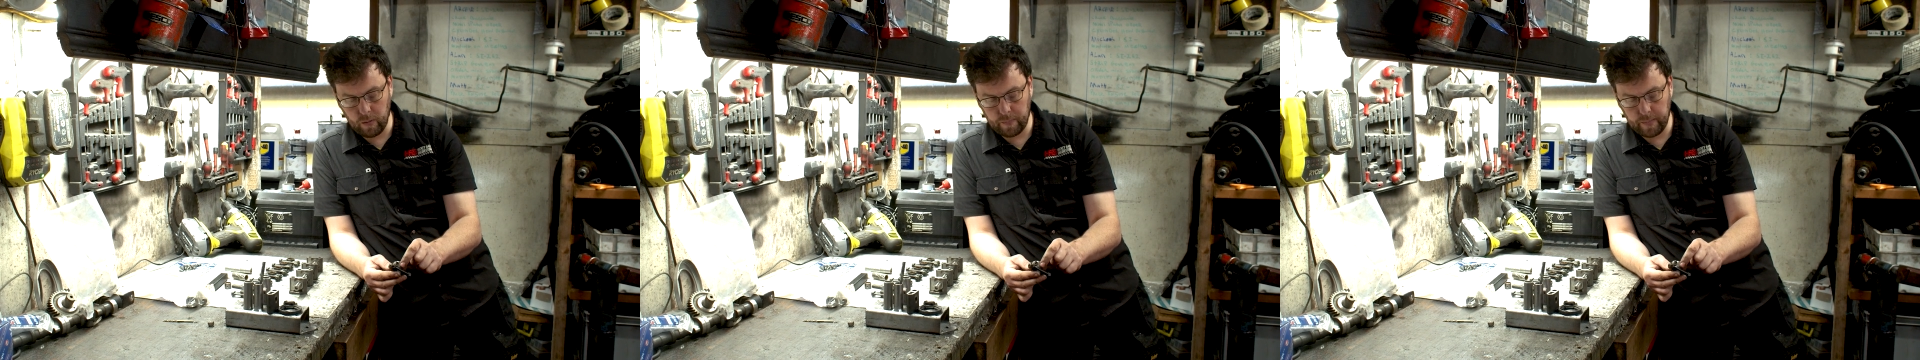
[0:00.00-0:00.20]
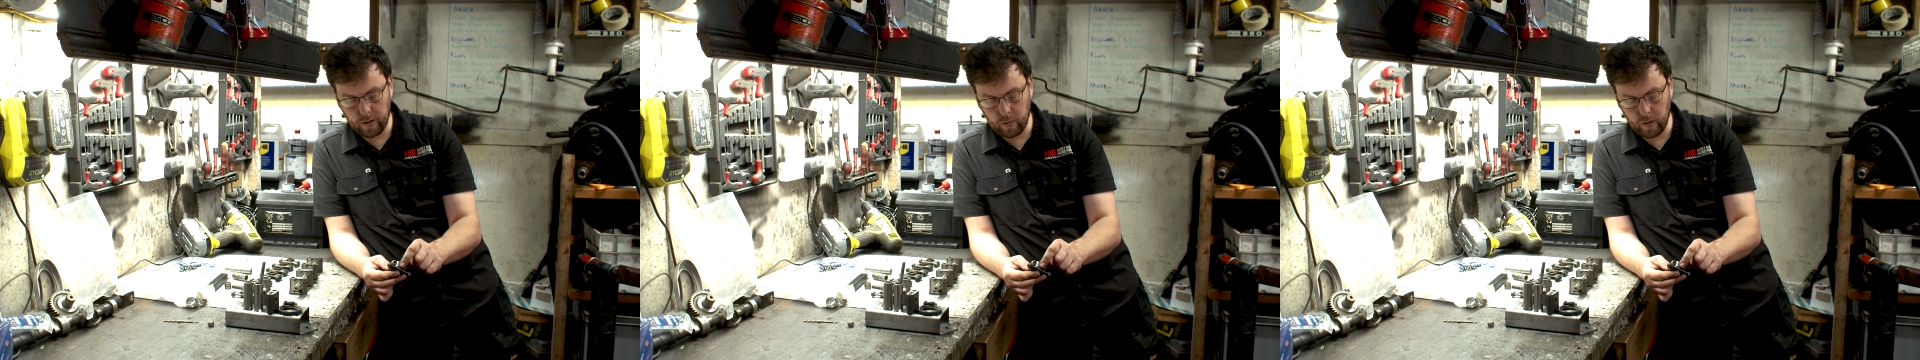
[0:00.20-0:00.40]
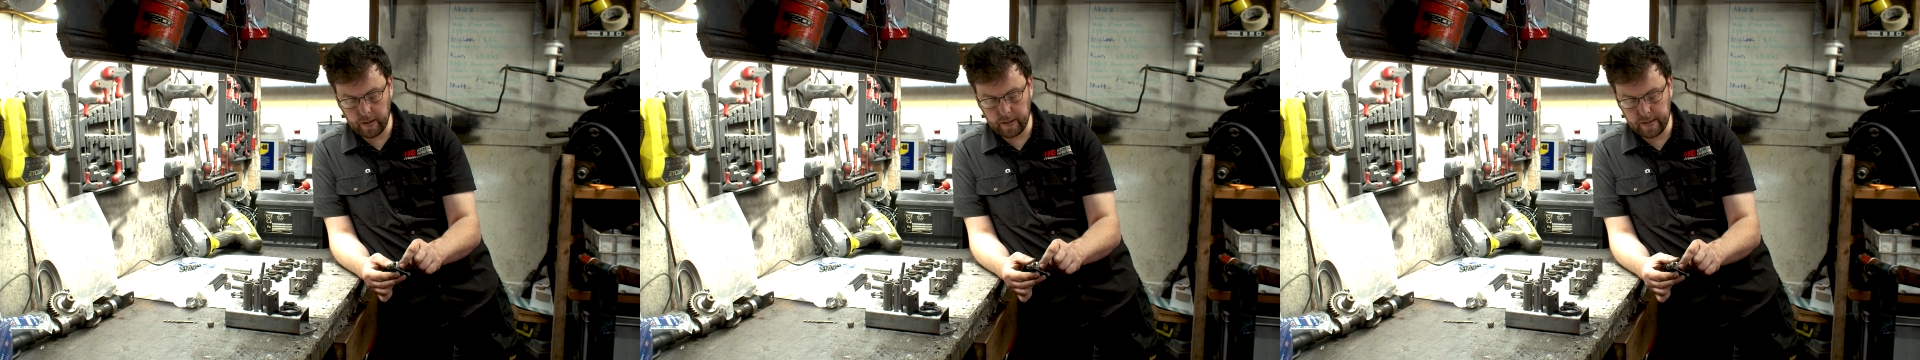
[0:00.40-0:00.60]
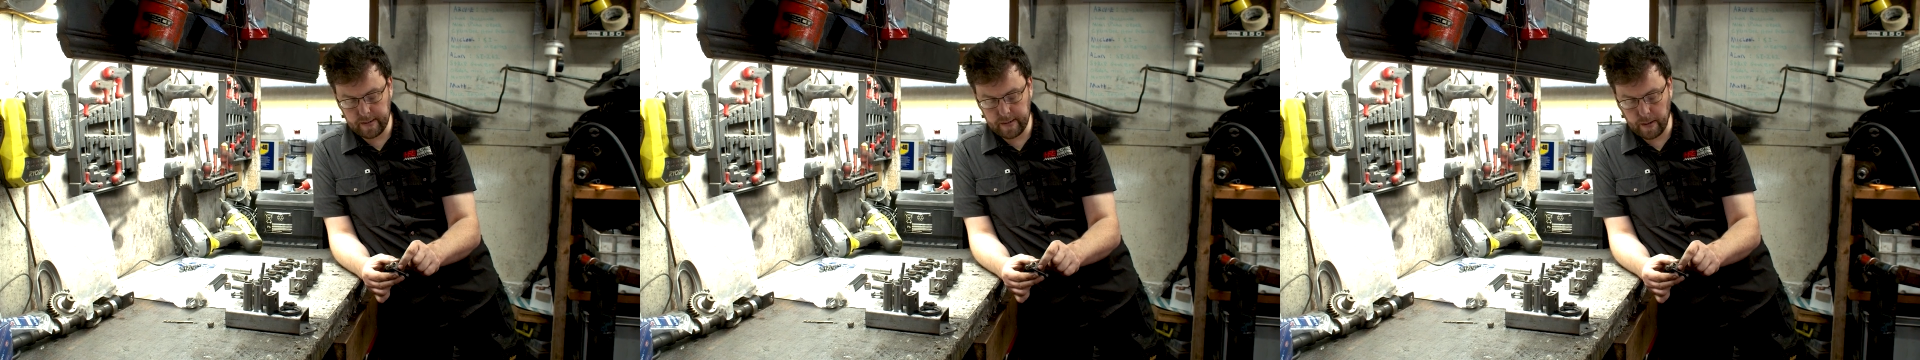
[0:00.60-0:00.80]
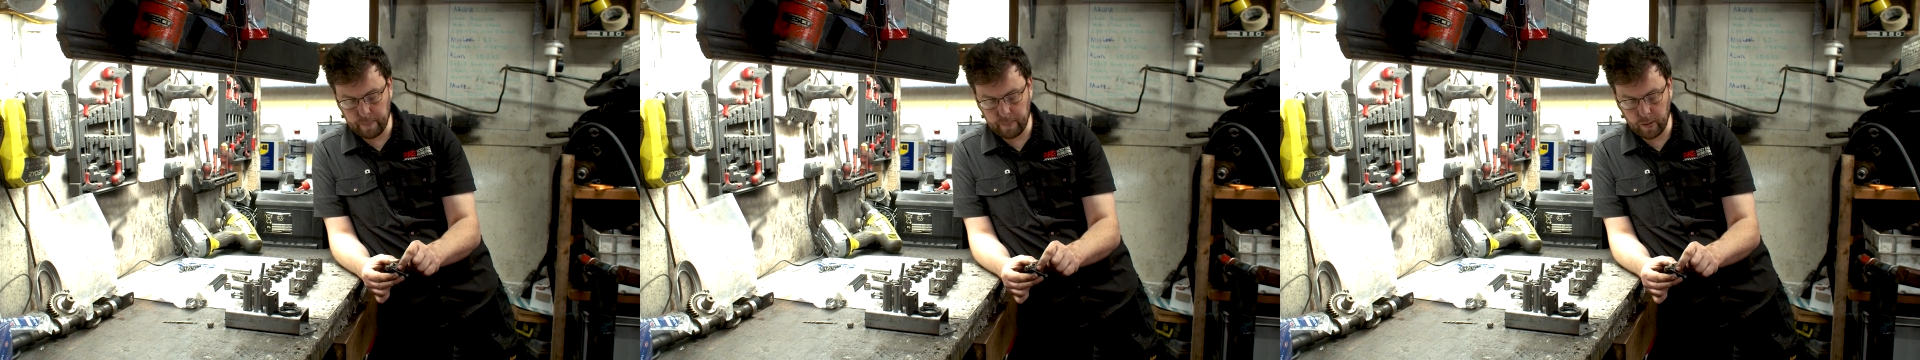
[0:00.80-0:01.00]
would be quite an
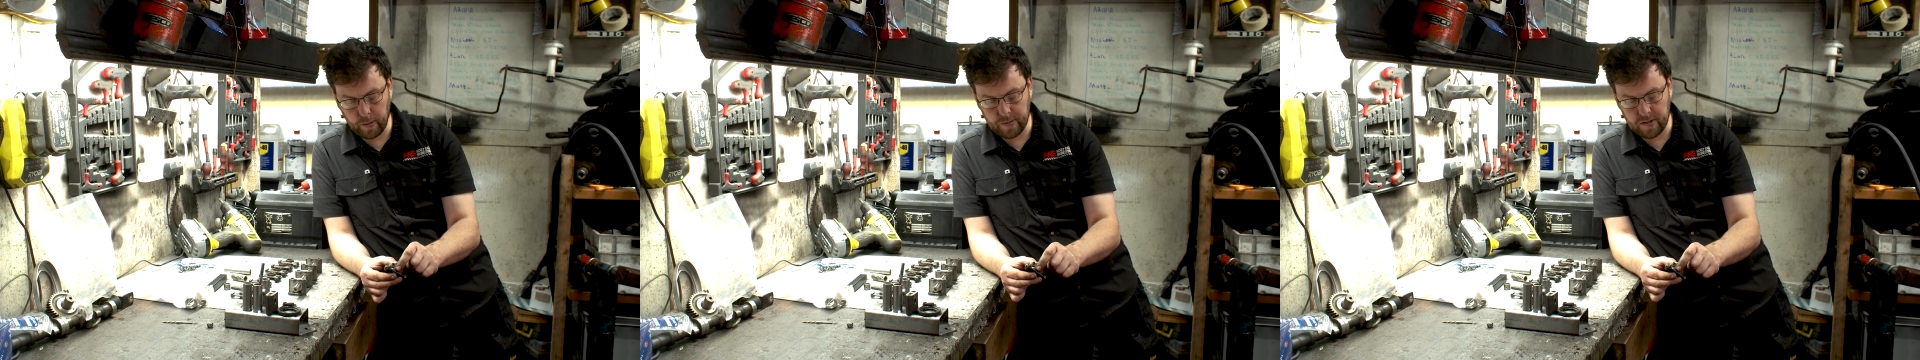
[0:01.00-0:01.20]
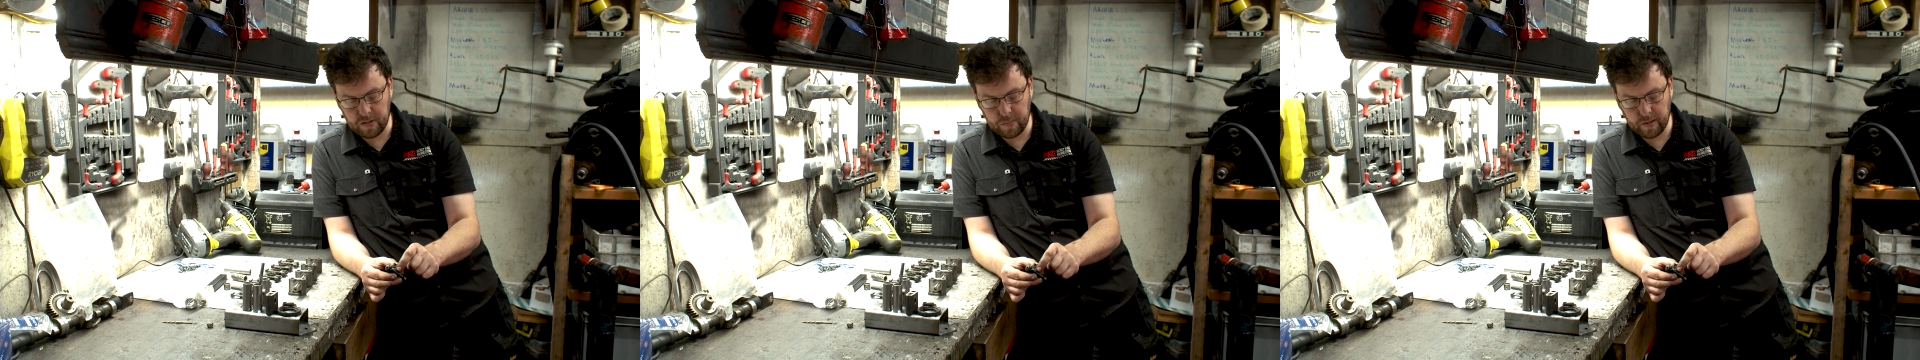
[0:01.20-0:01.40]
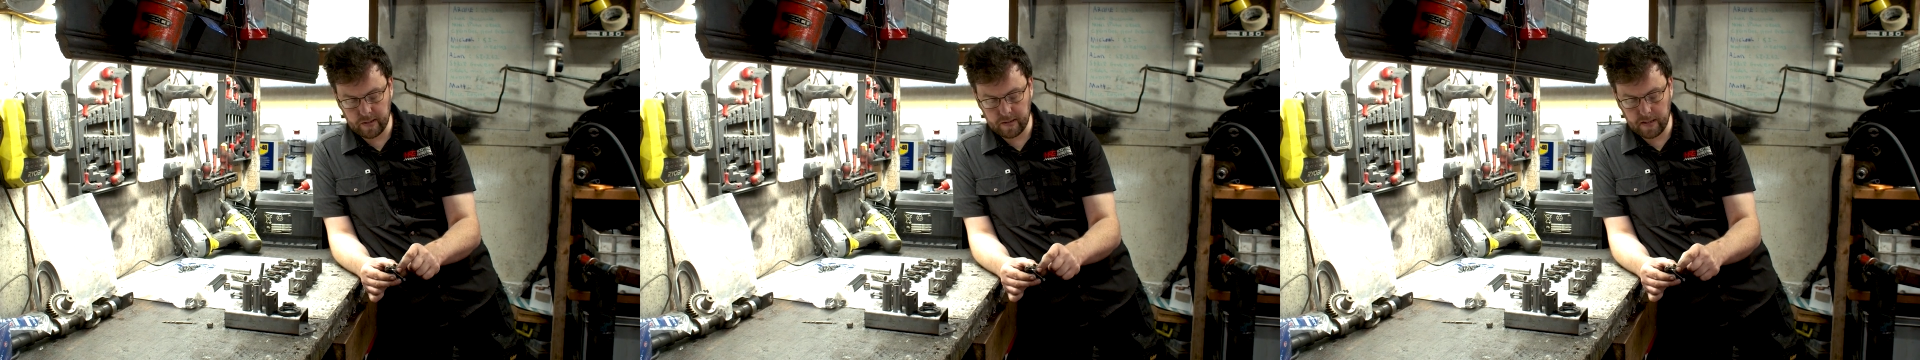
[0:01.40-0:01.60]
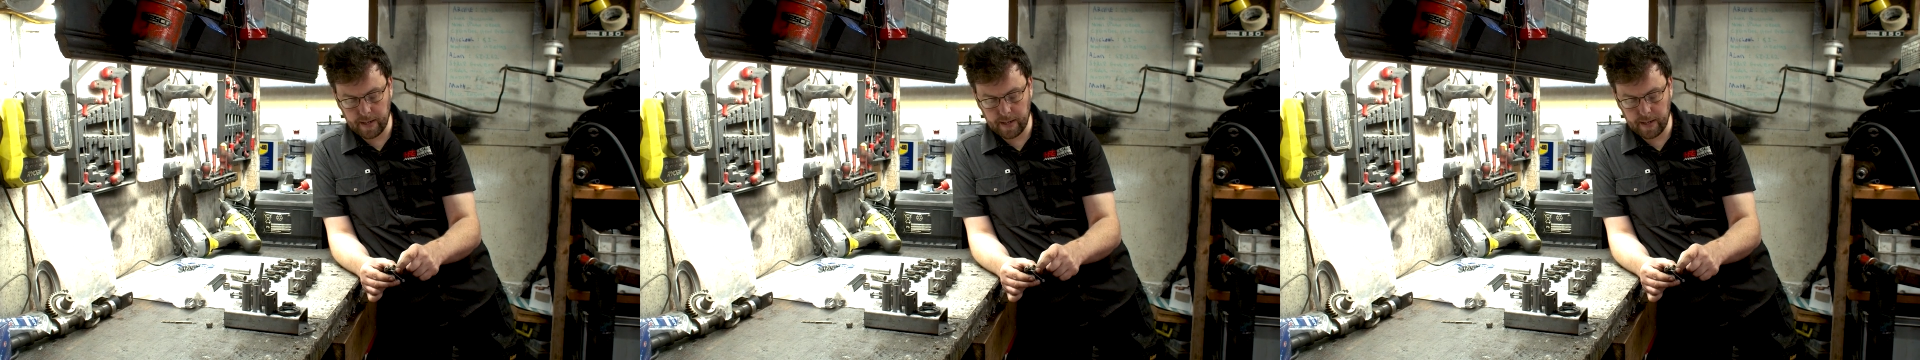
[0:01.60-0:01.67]
in-depth process because